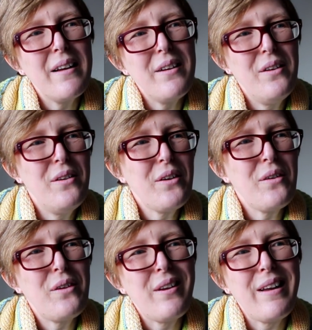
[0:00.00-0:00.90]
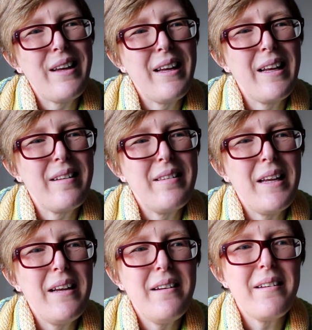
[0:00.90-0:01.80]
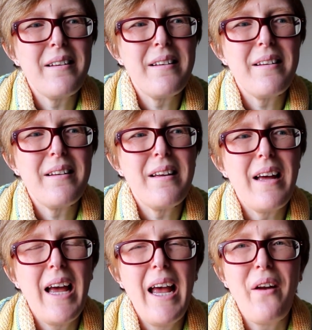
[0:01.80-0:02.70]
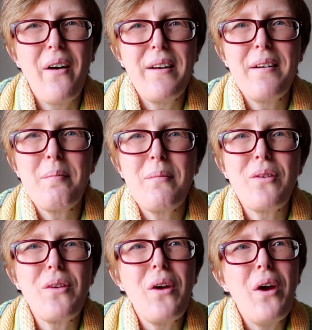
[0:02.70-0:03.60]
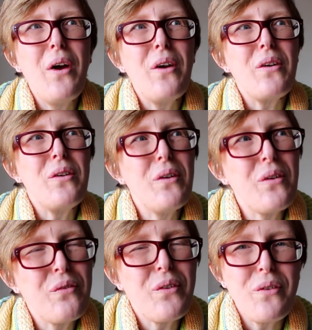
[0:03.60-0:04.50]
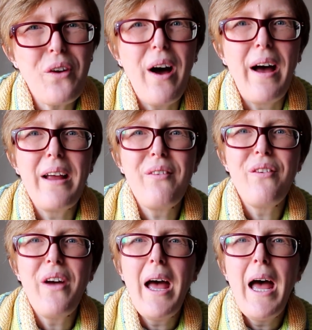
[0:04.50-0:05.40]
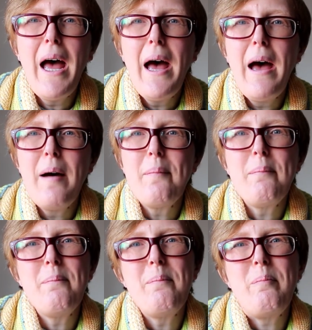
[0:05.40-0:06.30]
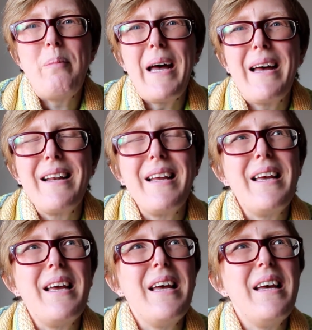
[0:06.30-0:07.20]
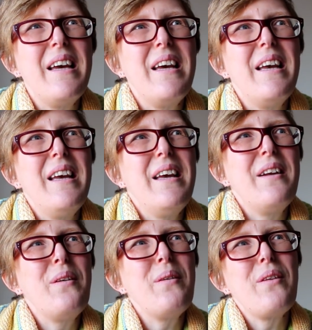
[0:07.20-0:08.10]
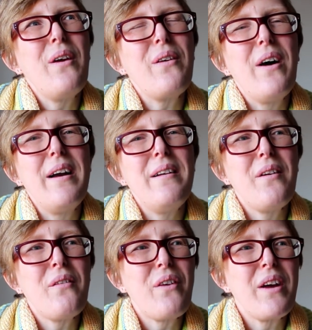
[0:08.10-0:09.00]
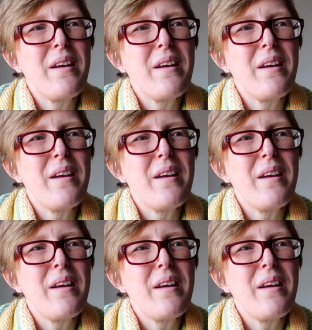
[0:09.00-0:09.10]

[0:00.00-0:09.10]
you do to extend an item's useful life, but it also kind of,